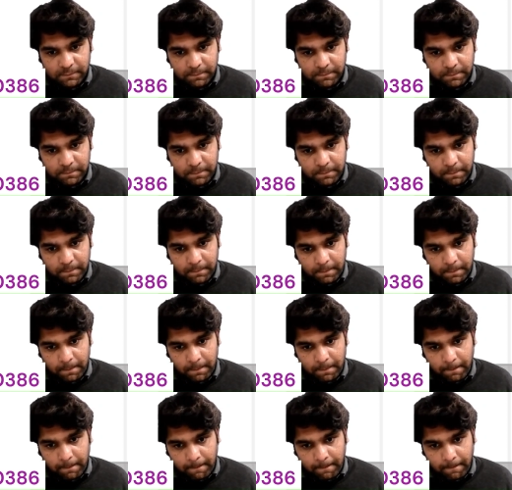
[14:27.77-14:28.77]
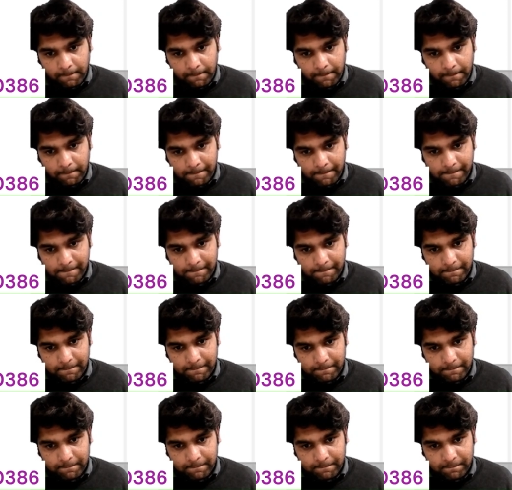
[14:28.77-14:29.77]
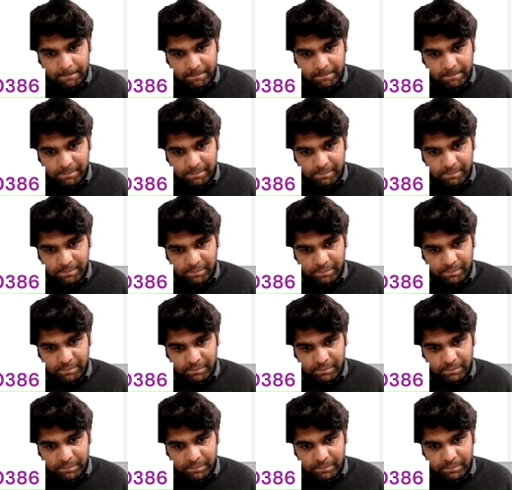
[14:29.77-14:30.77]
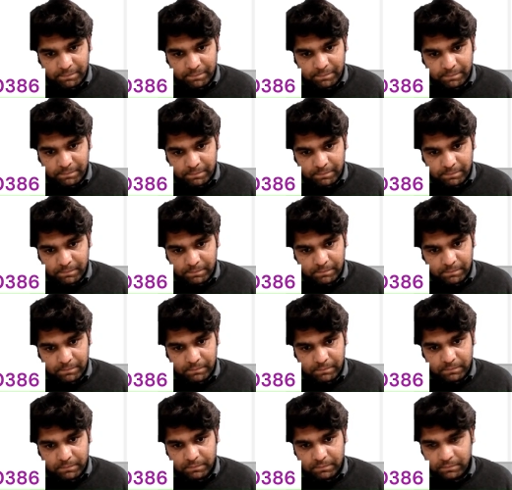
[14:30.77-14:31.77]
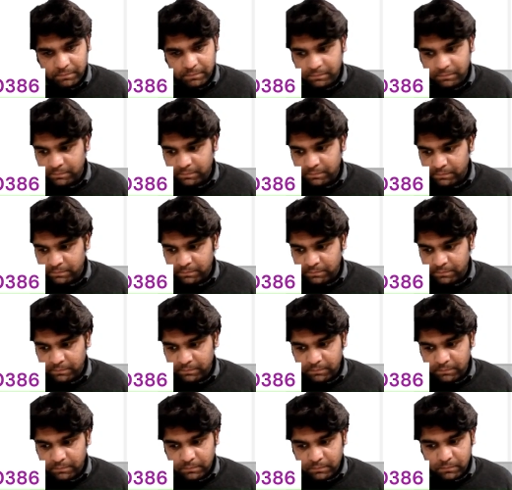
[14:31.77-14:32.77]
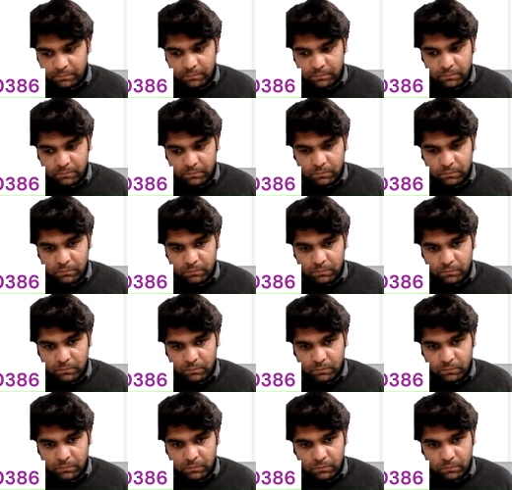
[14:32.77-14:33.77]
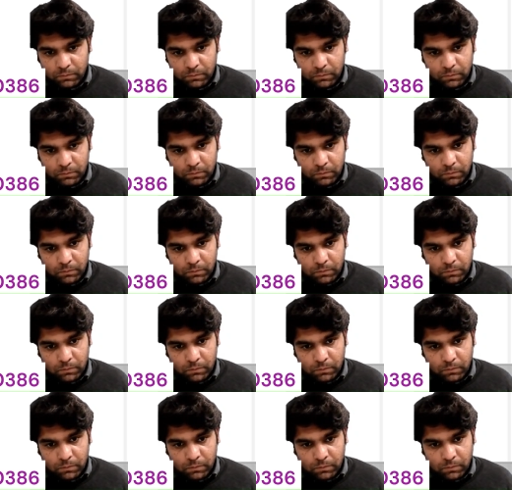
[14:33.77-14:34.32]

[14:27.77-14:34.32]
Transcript: Nobody speaks.